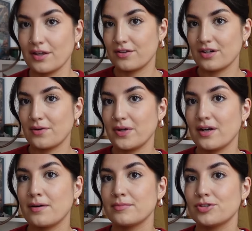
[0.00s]
so now we
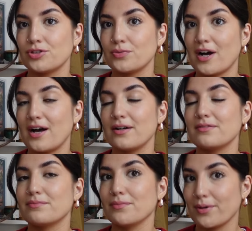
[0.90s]
come to where
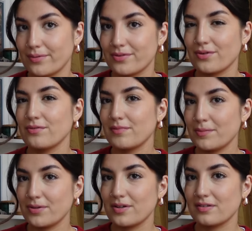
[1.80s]
most of my
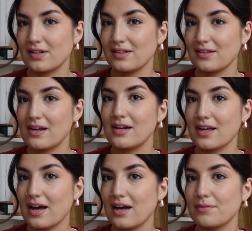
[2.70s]
books, I'd say, are
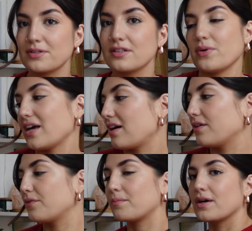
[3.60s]
kept. We
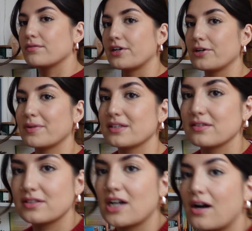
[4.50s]
have my
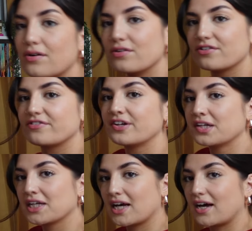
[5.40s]
romance shelf
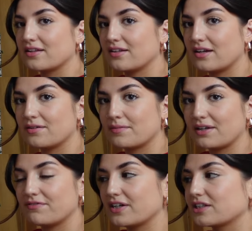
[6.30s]
and then
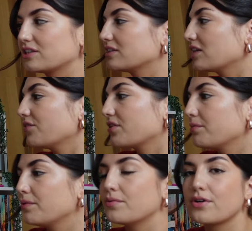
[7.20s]
my fiction shelf, so
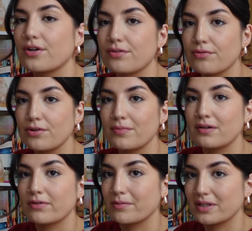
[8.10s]
we will go through my
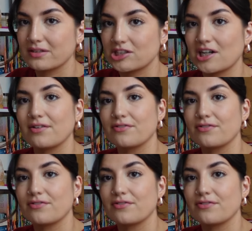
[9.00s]
romance shelf